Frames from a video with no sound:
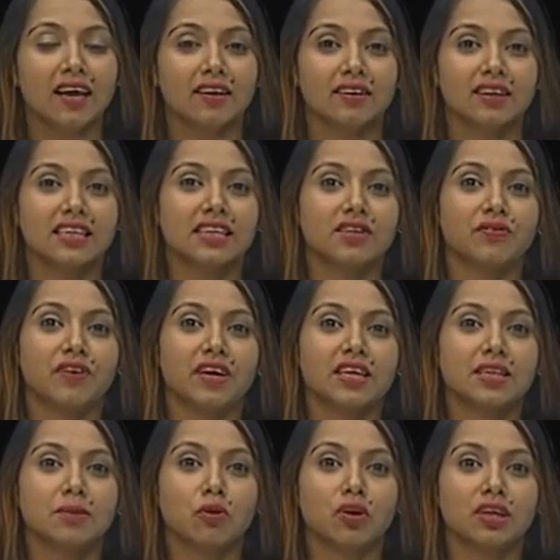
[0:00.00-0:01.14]
This
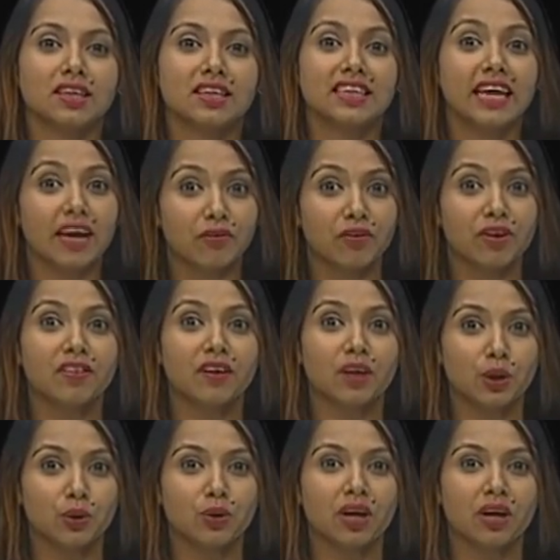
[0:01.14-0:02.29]
device monitors everything
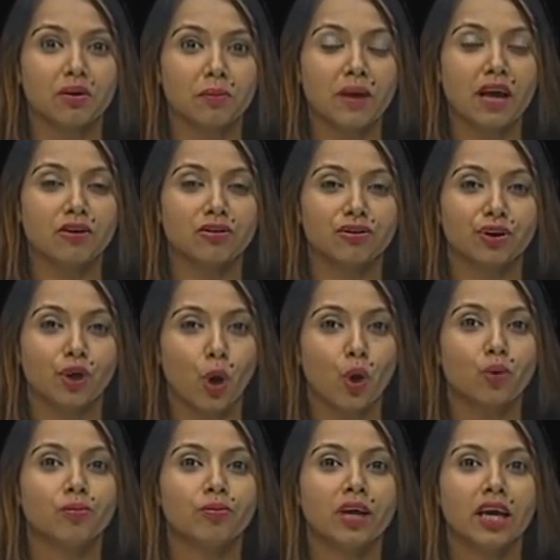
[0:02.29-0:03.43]
you care about, your
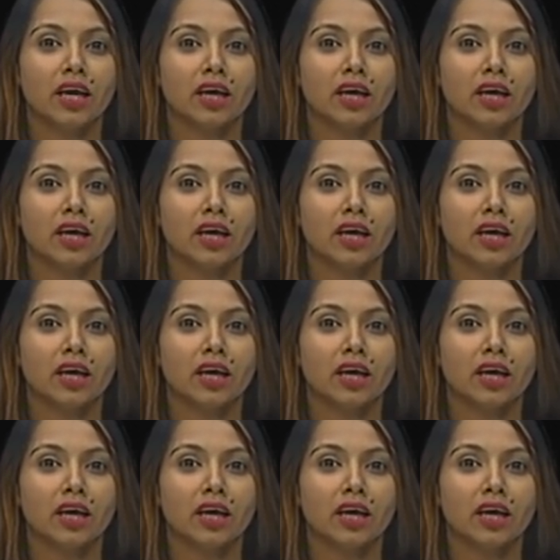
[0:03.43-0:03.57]
home,